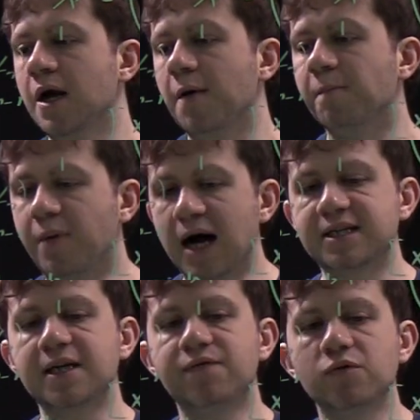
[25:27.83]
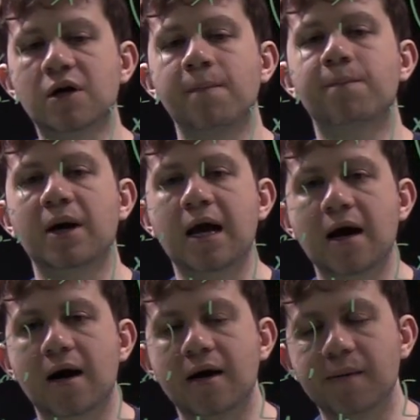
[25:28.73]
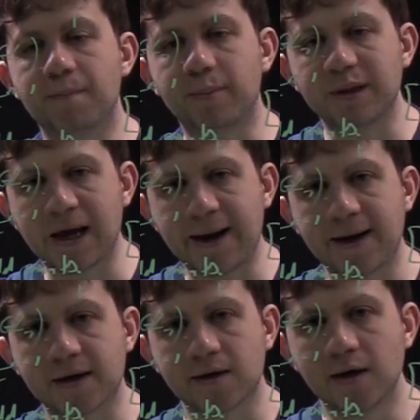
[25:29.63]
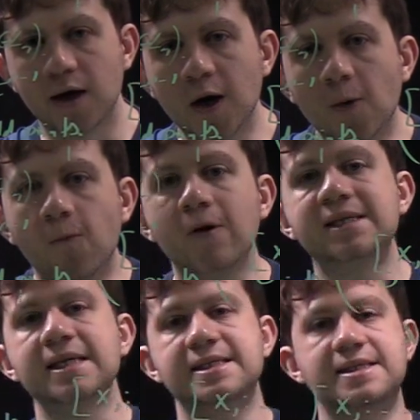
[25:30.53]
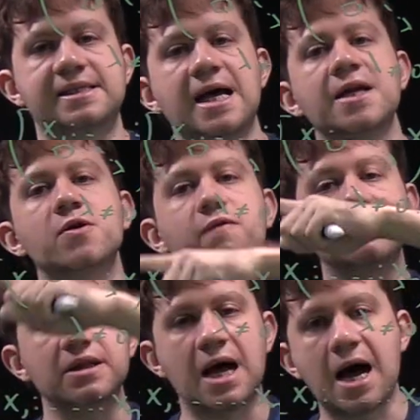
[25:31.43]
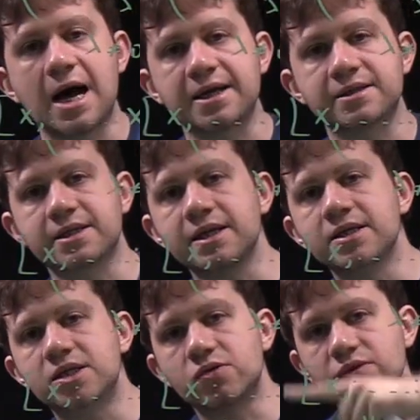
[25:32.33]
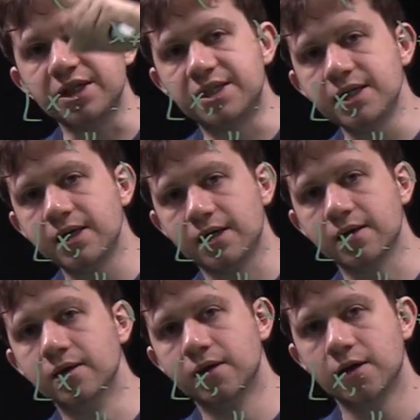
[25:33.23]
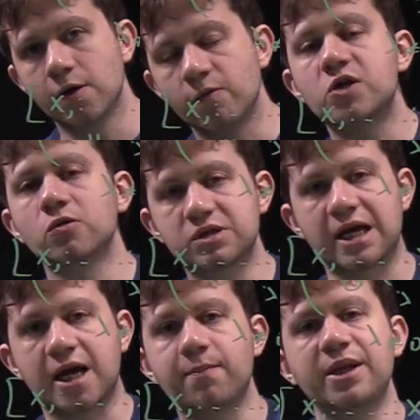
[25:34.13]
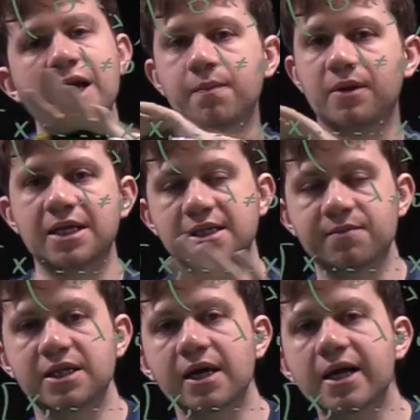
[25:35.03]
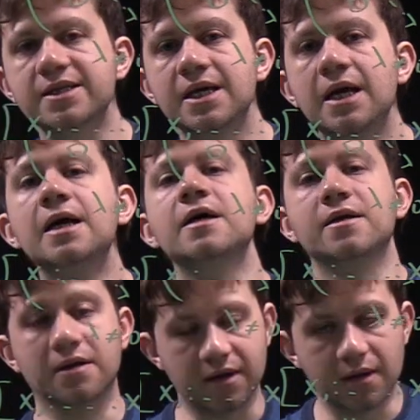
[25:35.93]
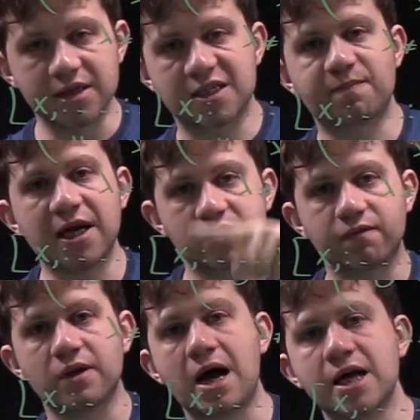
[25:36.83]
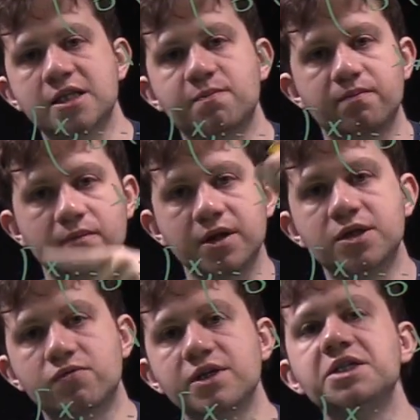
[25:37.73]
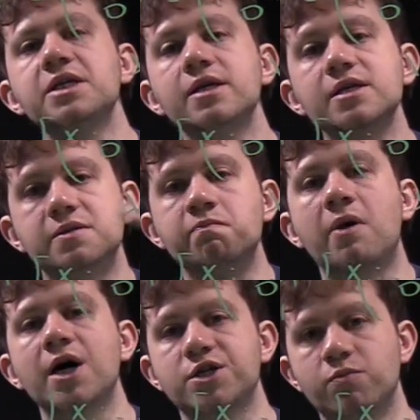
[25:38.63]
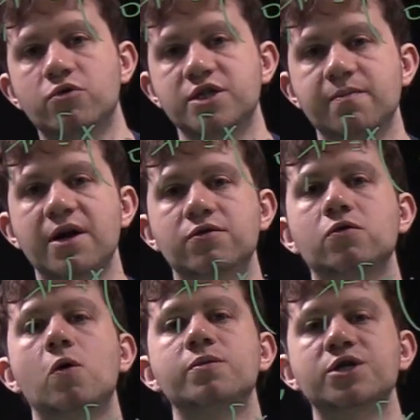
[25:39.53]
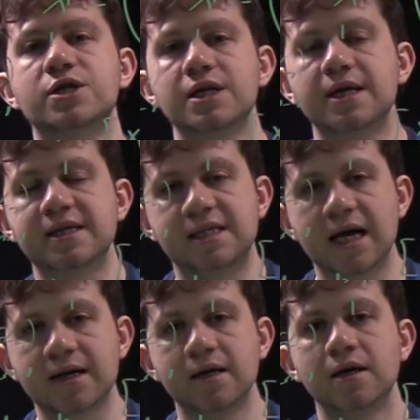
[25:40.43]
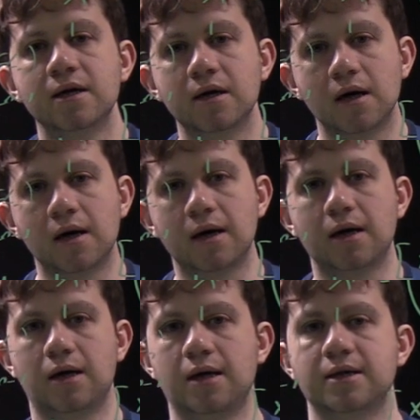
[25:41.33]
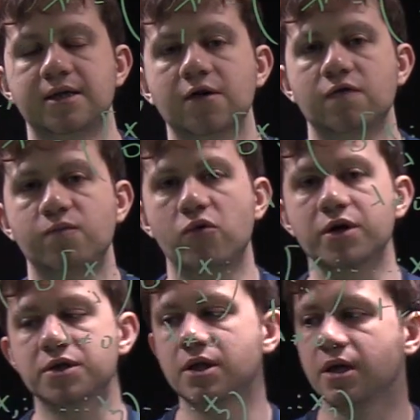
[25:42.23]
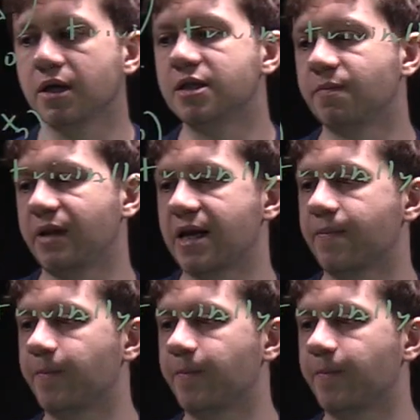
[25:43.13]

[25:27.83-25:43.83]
But if you compare plane with a set of lines in 3D, which looks like a plane plus something else, space of lines in 3D is much more symmetric object than a set of points in the plane.